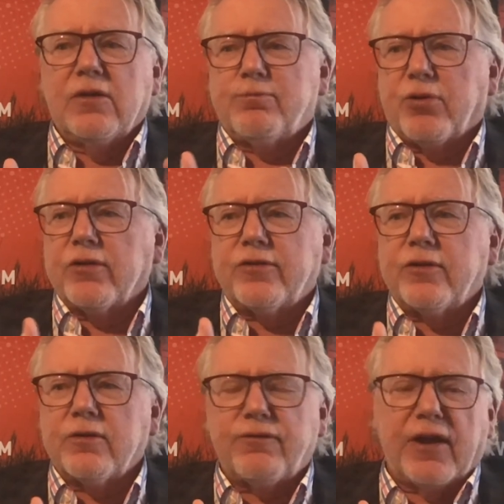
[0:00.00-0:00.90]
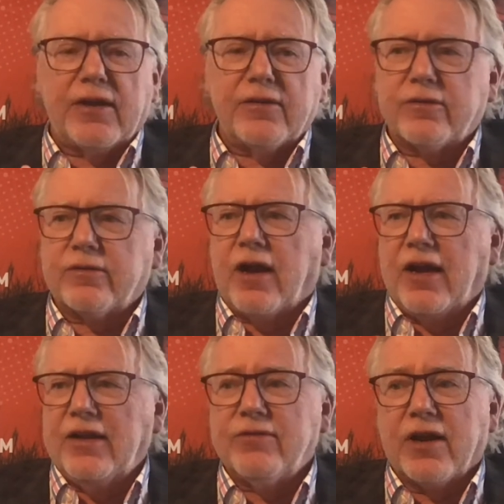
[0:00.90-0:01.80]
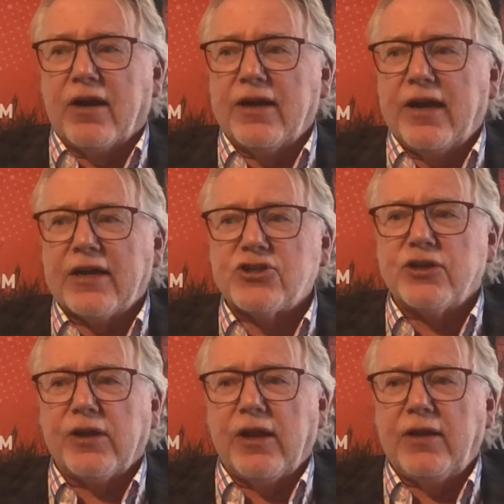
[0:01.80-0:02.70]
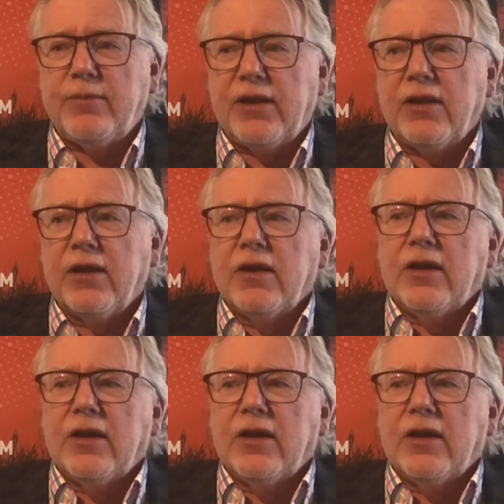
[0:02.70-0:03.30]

personal defense, even high action gaming,